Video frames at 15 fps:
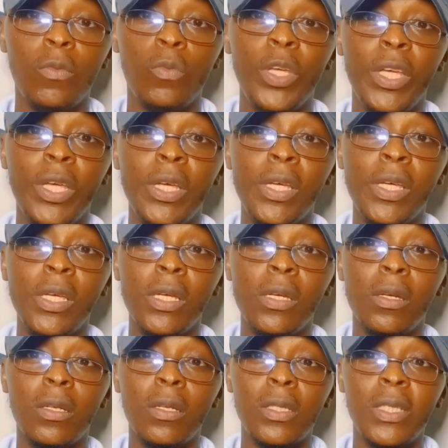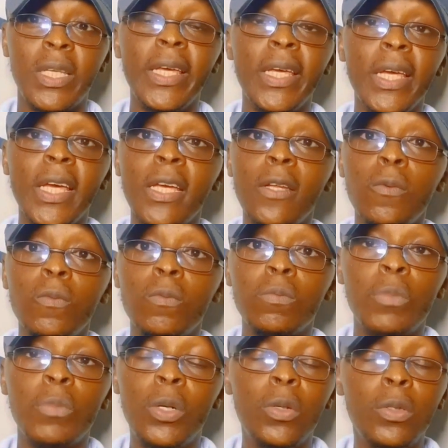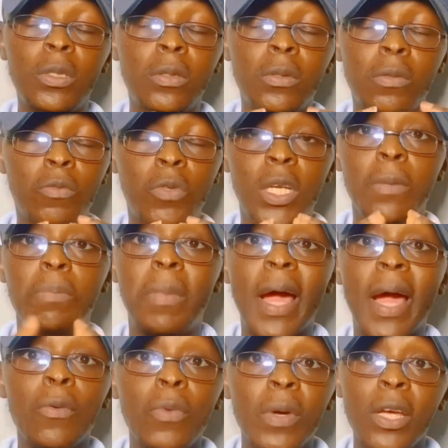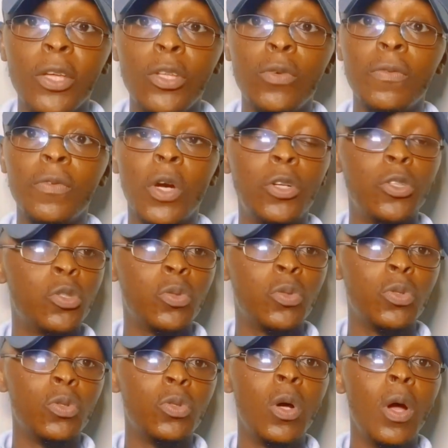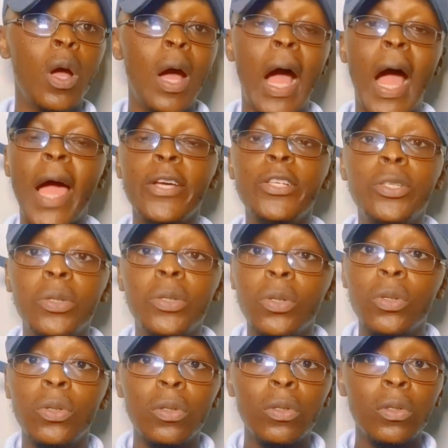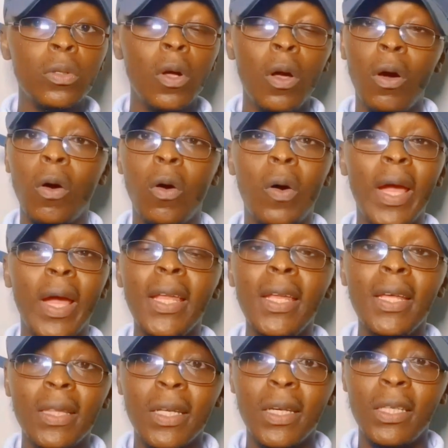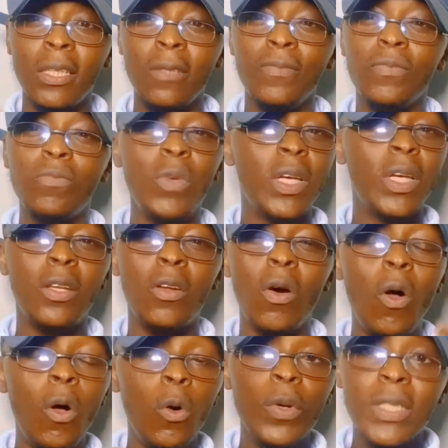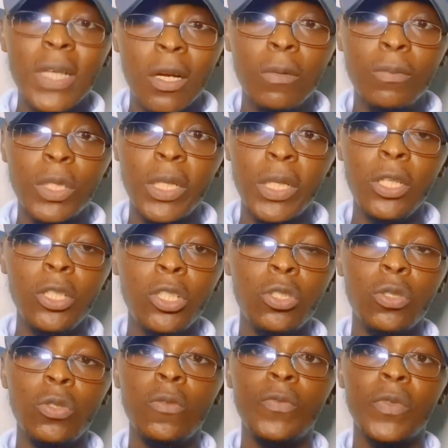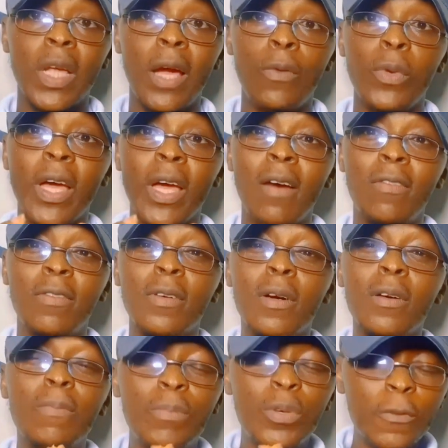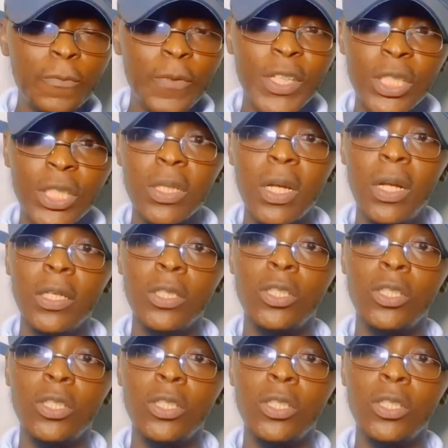We don't really mind whether you've gone to high school or anything. We can always accommodate you, and we have professional